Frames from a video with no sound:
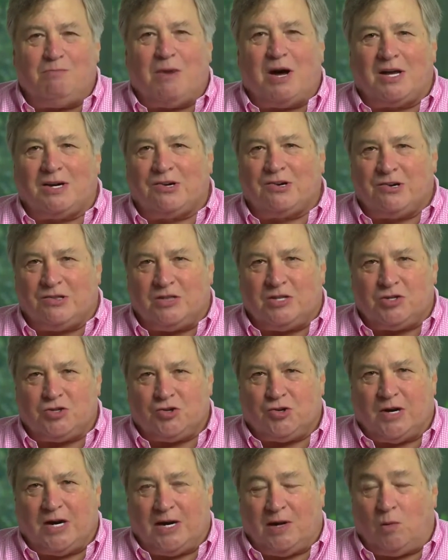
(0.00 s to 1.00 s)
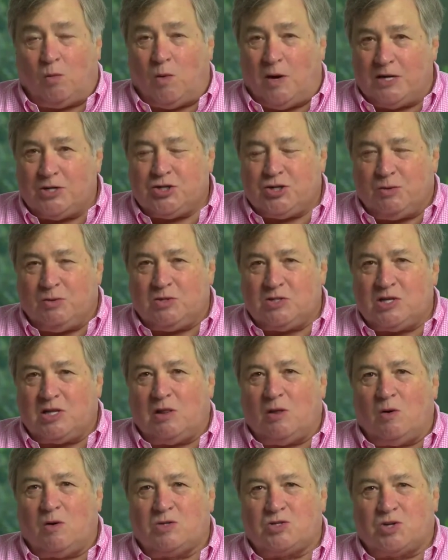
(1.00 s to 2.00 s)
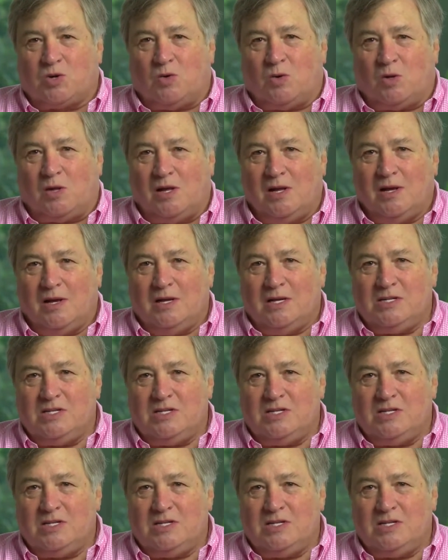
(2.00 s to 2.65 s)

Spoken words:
monitored the trial while she was in law school